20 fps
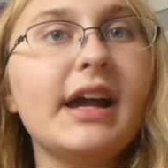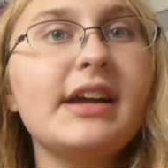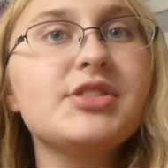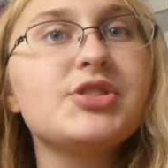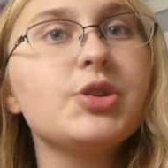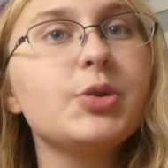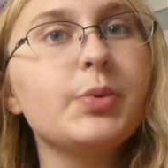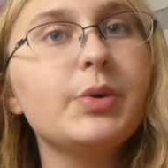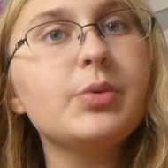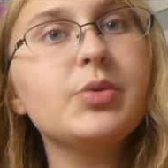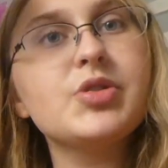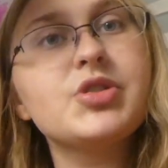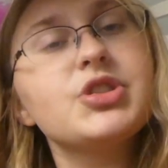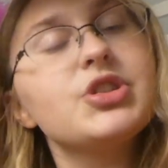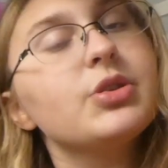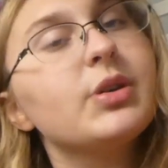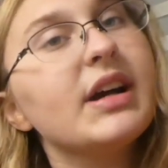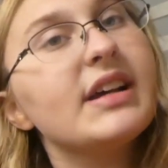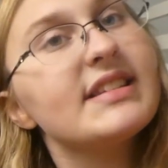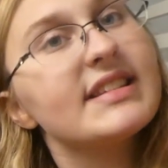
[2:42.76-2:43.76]
So we will
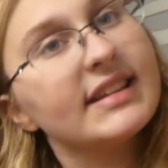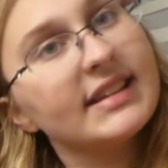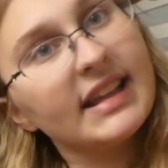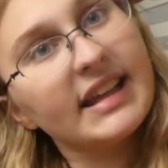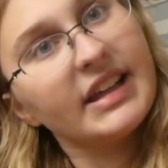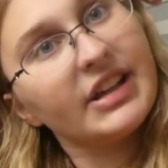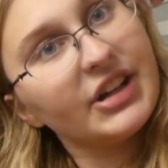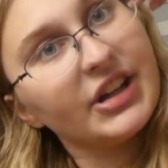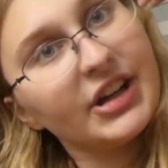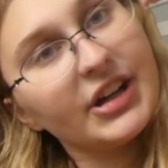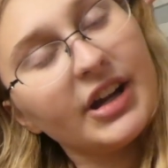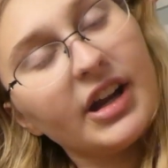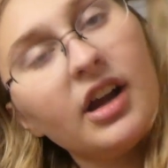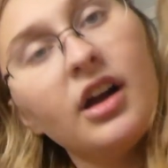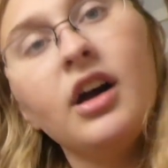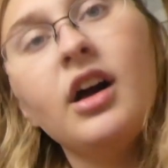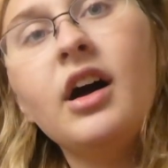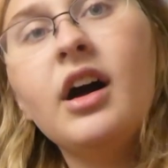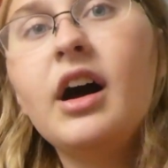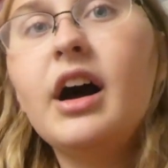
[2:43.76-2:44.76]
see you guys later.
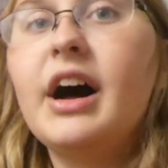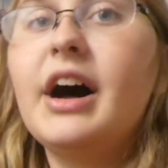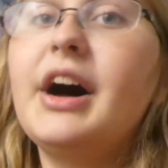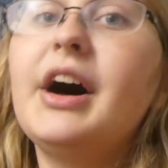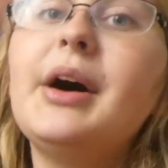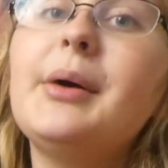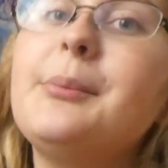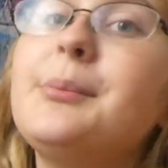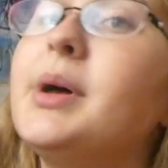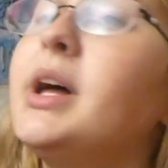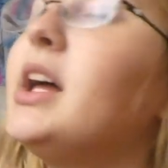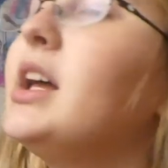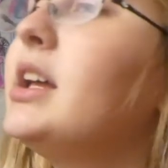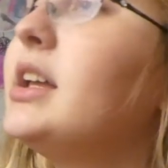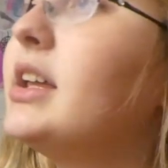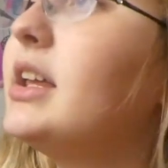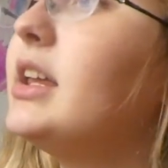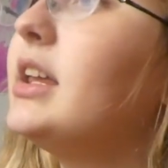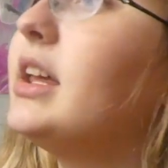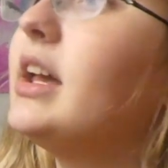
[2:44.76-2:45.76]
Um,
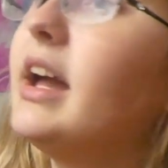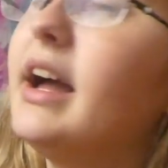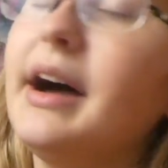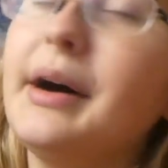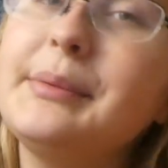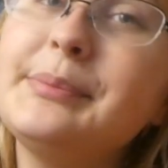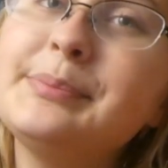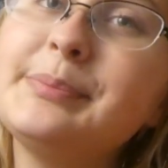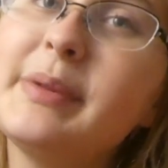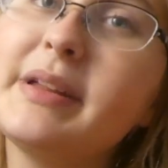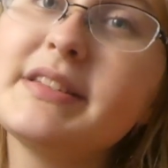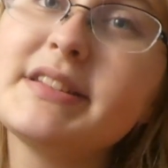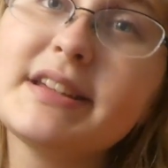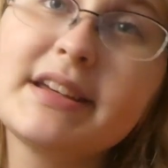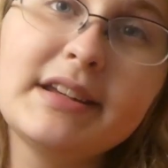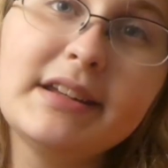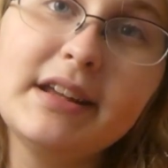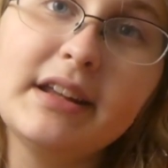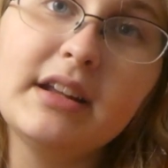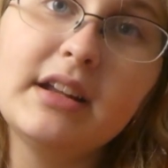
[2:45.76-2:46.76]
yeah, that's
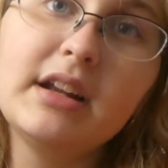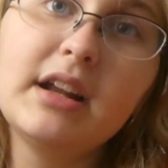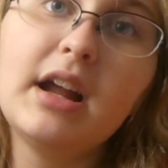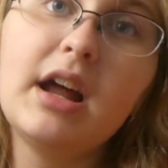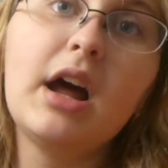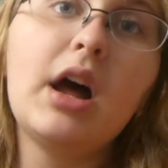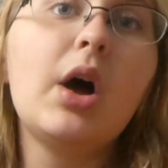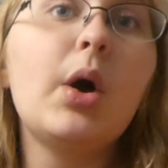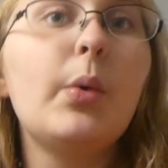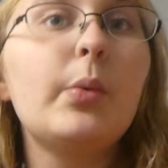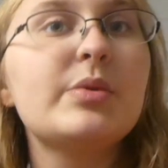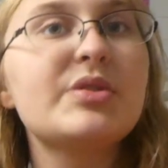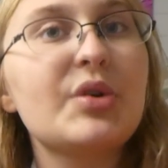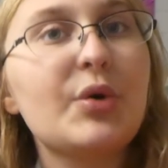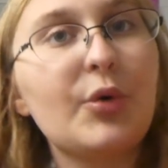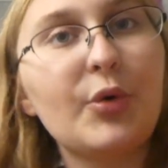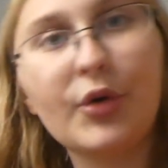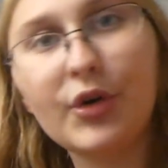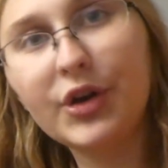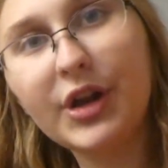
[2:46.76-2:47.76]
it. It was a
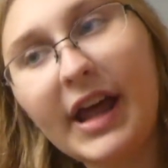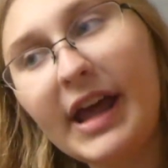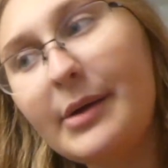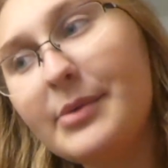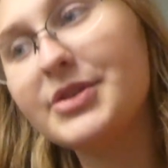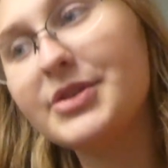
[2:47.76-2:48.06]
good day. It